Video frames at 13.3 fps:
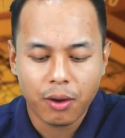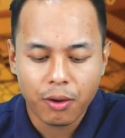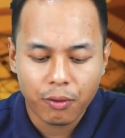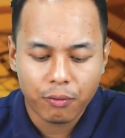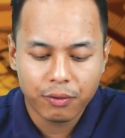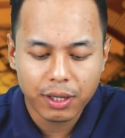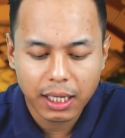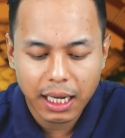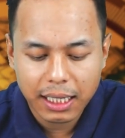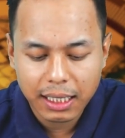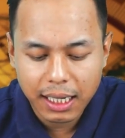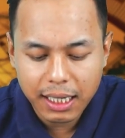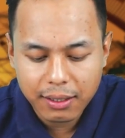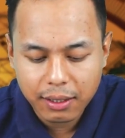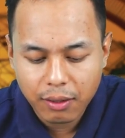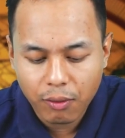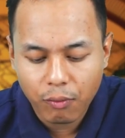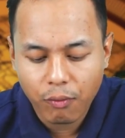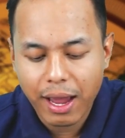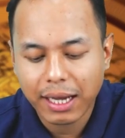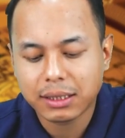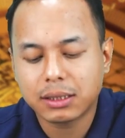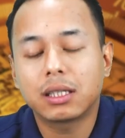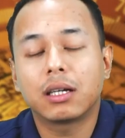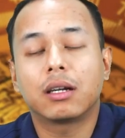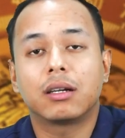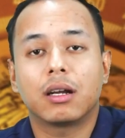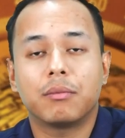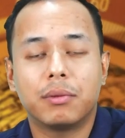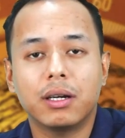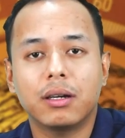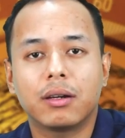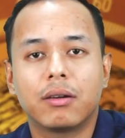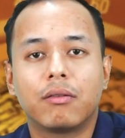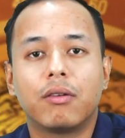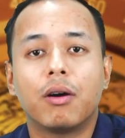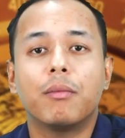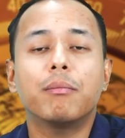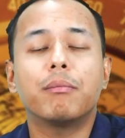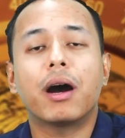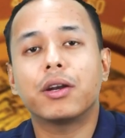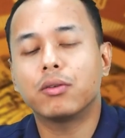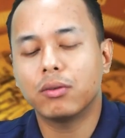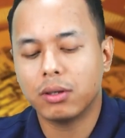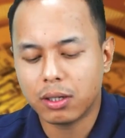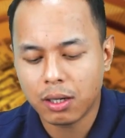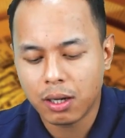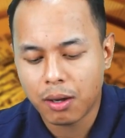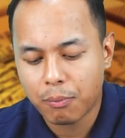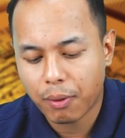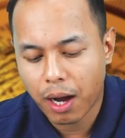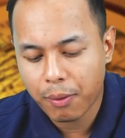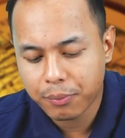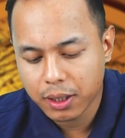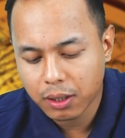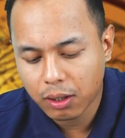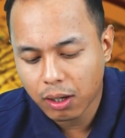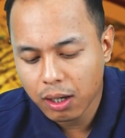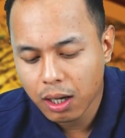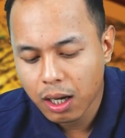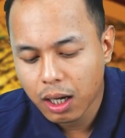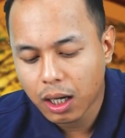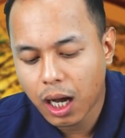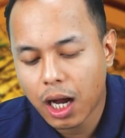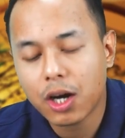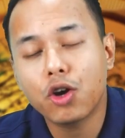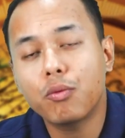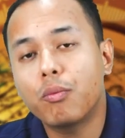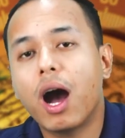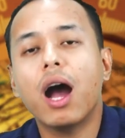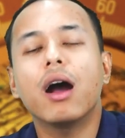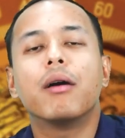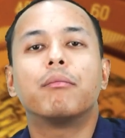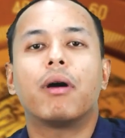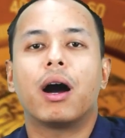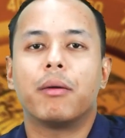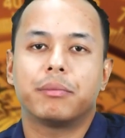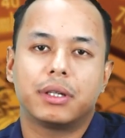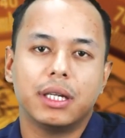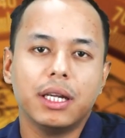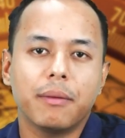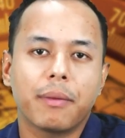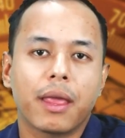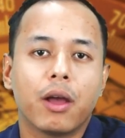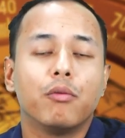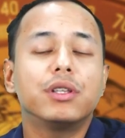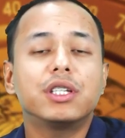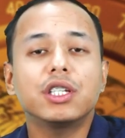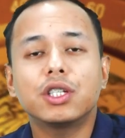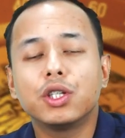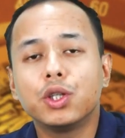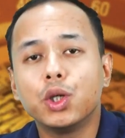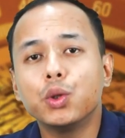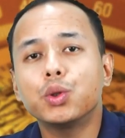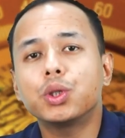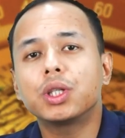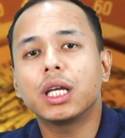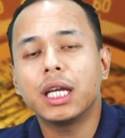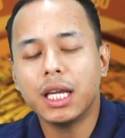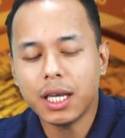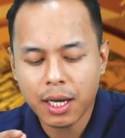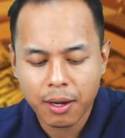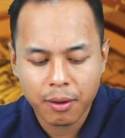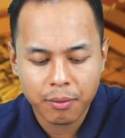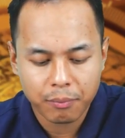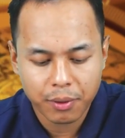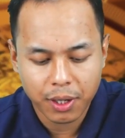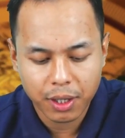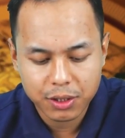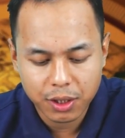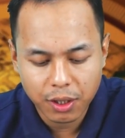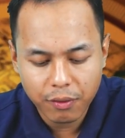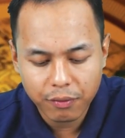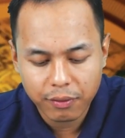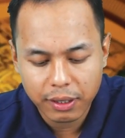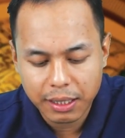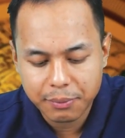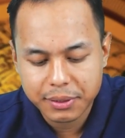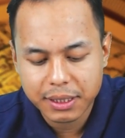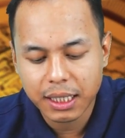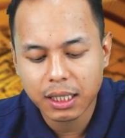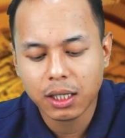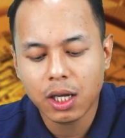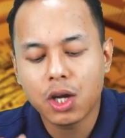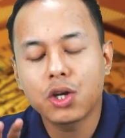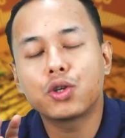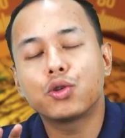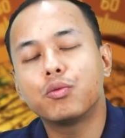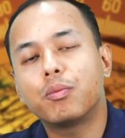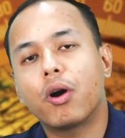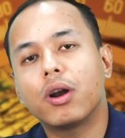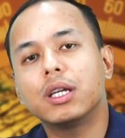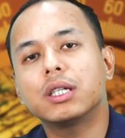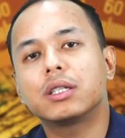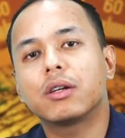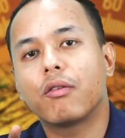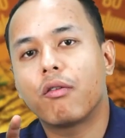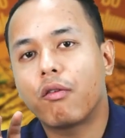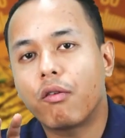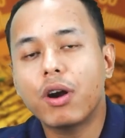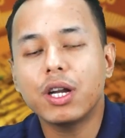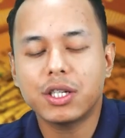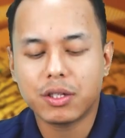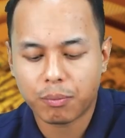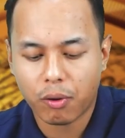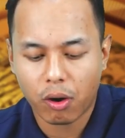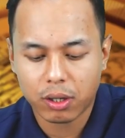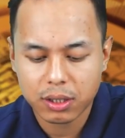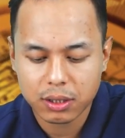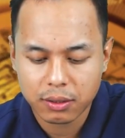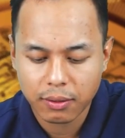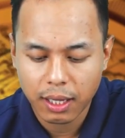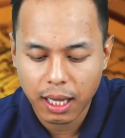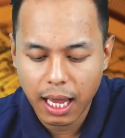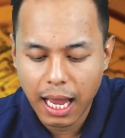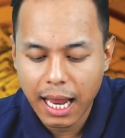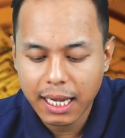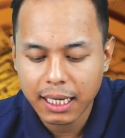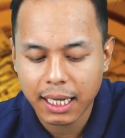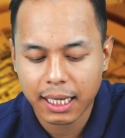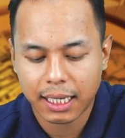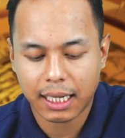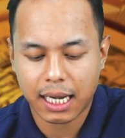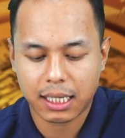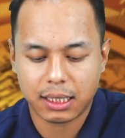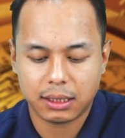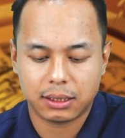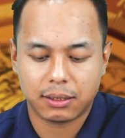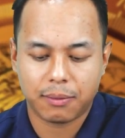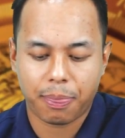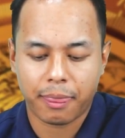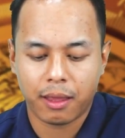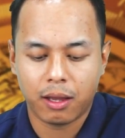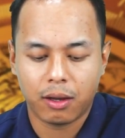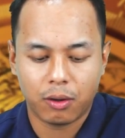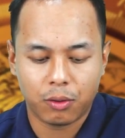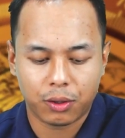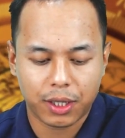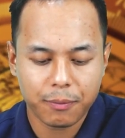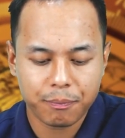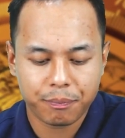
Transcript: We can get wax rubber from a particular palm tree called carnauba palm tree, which is used in production of lipstick, shoe polish, furniture polish, and candles. Okay.